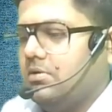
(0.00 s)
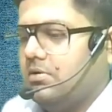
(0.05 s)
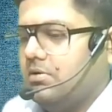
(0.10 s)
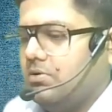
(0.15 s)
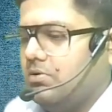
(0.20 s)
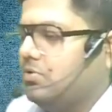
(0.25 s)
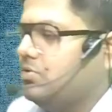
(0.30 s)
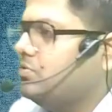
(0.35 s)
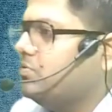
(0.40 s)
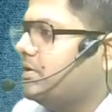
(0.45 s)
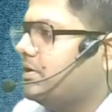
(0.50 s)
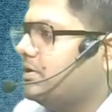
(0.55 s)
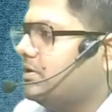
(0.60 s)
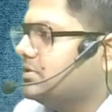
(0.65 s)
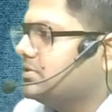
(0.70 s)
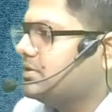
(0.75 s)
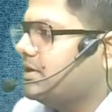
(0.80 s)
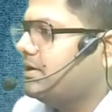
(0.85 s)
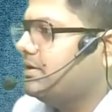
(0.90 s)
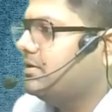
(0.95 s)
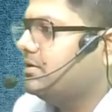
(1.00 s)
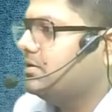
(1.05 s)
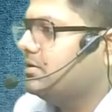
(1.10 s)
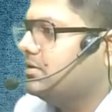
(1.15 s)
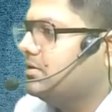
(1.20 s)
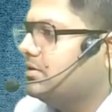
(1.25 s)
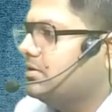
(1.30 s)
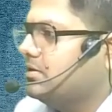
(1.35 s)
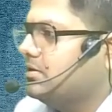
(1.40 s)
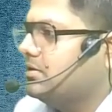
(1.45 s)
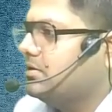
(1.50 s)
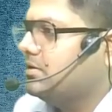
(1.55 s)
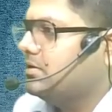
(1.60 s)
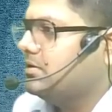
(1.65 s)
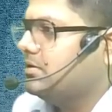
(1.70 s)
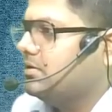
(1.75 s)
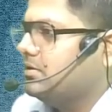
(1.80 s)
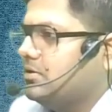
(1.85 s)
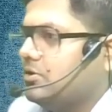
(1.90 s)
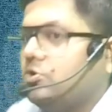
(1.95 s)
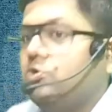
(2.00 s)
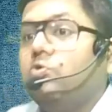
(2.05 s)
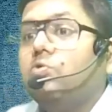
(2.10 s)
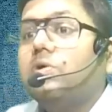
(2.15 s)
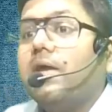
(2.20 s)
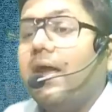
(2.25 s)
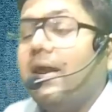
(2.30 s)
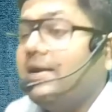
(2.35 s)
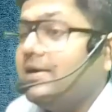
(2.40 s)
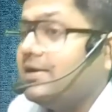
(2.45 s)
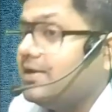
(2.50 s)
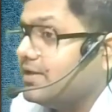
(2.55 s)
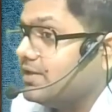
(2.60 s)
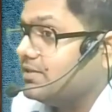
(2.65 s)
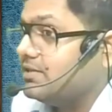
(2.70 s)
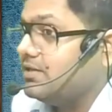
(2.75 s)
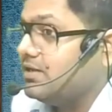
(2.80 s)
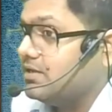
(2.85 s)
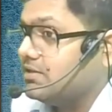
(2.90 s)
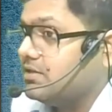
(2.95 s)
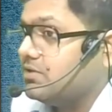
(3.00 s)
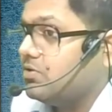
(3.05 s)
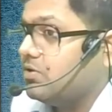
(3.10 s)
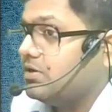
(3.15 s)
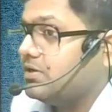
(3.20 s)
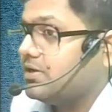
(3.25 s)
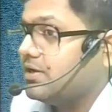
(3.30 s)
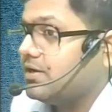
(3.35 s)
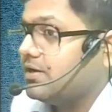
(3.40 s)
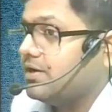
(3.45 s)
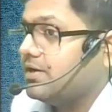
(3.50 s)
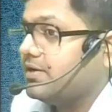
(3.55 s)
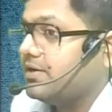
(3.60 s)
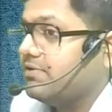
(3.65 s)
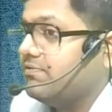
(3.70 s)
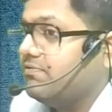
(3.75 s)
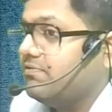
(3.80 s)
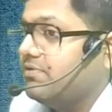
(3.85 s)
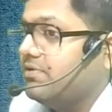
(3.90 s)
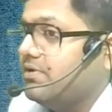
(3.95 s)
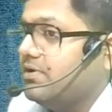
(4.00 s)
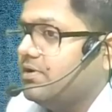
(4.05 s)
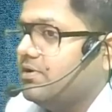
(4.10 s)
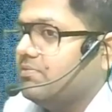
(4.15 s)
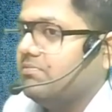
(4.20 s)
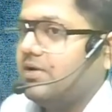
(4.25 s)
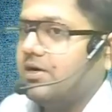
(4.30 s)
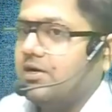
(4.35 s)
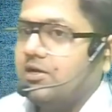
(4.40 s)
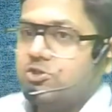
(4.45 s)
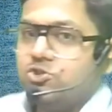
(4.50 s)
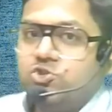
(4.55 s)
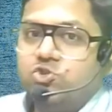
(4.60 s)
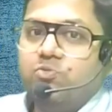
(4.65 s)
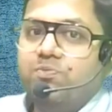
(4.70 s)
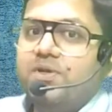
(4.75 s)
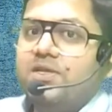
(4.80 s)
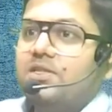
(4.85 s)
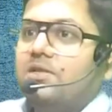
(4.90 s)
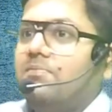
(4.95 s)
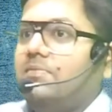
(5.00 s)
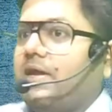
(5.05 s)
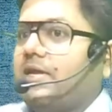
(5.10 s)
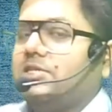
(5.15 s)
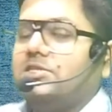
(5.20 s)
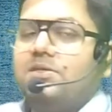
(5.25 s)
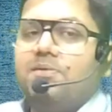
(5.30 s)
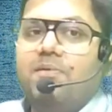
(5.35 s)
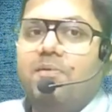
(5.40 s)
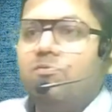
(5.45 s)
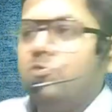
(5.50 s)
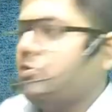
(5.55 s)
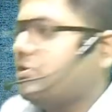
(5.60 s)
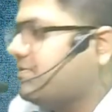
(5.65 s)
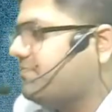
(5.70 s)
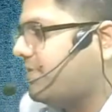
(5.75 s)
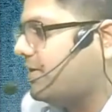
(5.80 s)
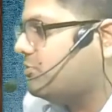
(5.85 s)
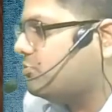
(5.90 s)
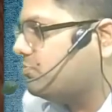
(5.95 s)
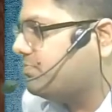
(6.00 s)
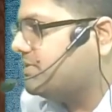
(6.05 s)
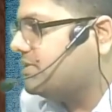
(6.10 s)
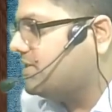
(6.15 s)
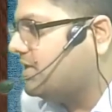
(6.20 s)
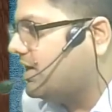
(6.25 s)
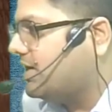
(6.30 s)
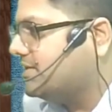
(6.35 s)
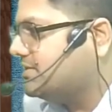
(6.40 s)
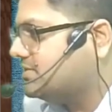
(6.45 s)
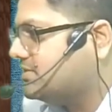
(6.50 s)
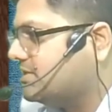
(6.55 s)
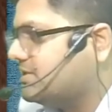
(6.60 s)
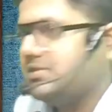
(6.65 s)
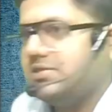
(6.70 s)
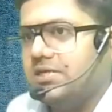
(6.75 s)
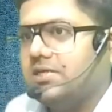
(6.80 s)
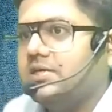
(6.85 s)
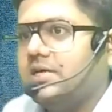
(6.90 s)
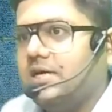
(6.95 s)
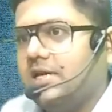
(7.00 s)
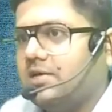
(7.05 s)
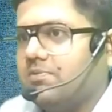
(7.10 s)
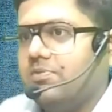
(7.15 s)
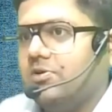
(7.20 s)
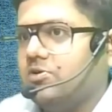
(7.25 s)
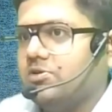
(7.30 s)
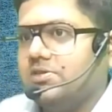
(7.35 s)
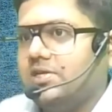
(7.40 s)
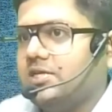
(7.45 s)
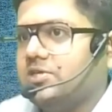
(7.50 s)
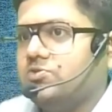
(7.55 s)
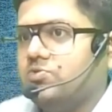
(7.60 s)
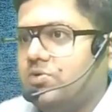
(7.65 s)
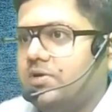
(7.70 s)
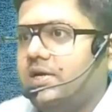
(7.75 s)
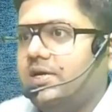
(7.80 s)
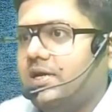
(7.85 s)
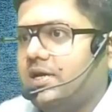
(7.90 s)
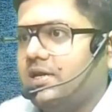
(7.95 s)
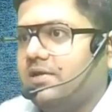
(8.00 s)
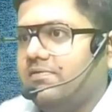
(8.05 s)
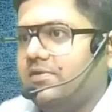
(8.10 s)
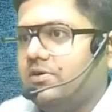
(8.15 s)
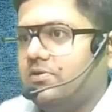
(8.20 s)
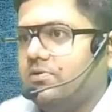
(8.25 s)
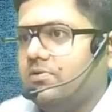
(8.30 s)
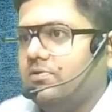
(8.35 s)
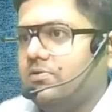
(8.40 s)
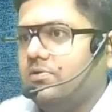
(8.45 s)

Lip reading: Do you understand? You can take the other alternative, but assuming the maximum notified to be the answer is incorrect because there is no data given to you.